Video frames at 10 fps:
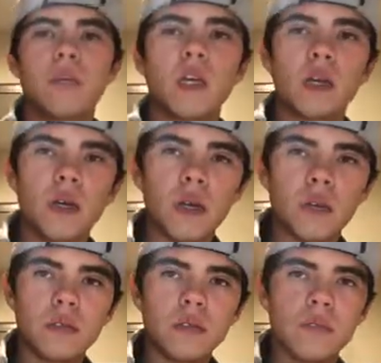in the
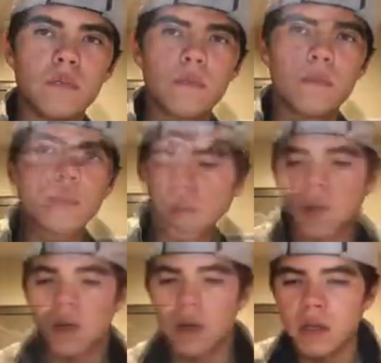U.S.
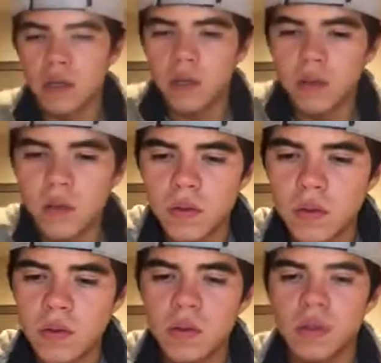Okay, so
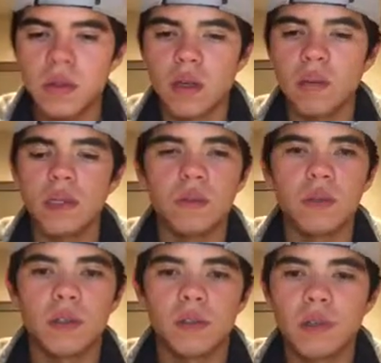I missed
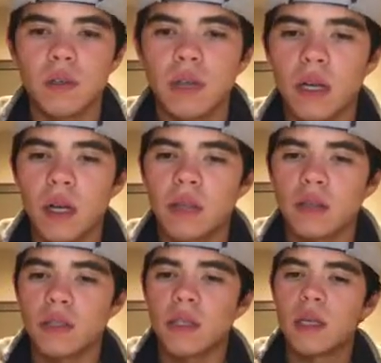number 39,
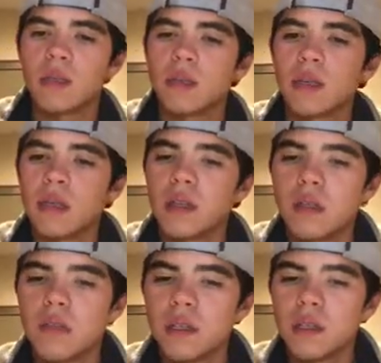and says,
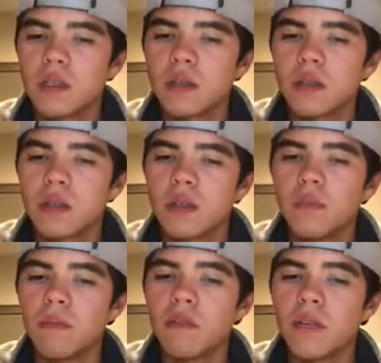the
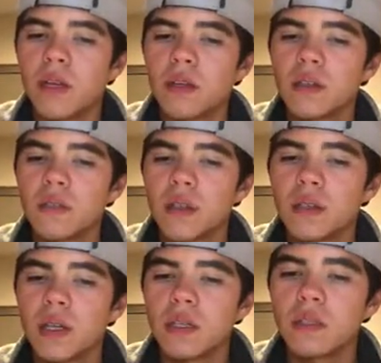figure depicts age